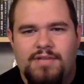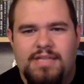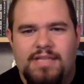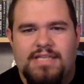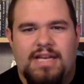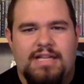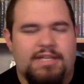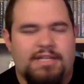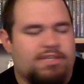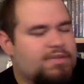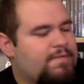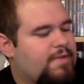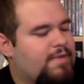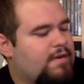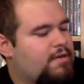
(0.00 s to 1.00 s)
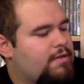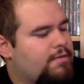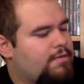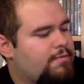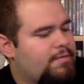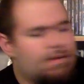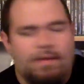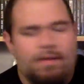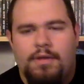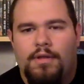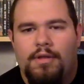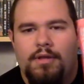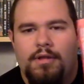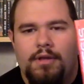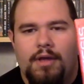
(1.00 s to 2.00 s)
It's kind of like a Street Fighter clone.
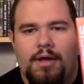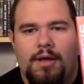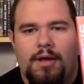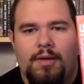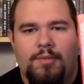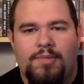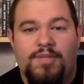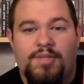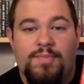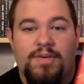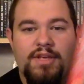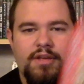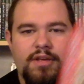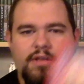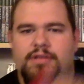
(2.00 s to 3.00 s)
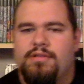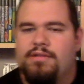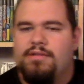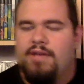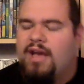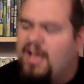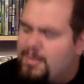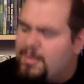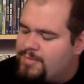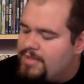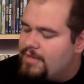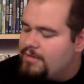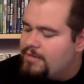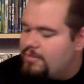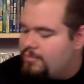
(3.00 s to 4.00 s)
But it's pretty good. I
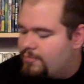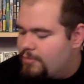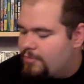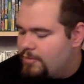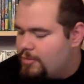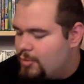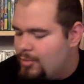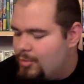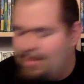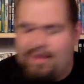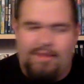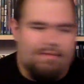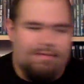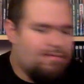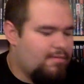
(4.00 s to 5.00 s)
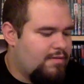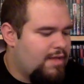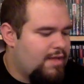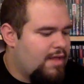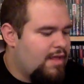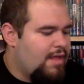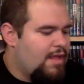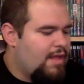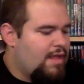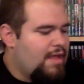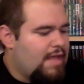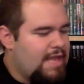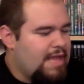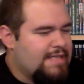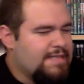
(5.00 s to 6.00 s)
played for a little bit, and
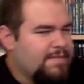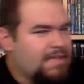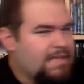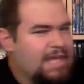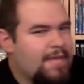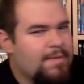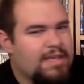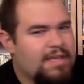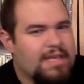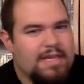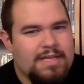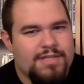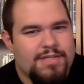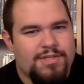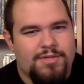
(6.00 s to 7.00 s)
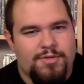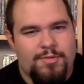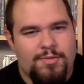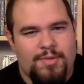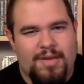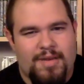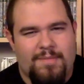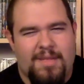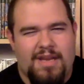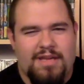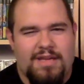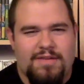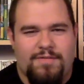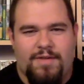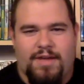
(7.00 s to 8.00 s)
it's definitely a game I could get into, but I'm not
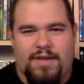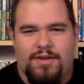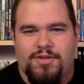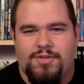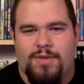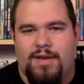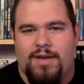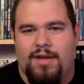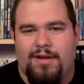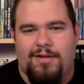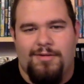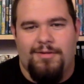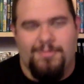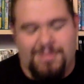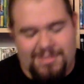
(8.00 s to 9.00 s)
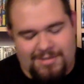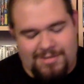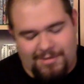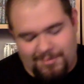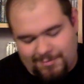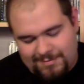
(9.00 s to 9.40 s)
into fighters right now, so.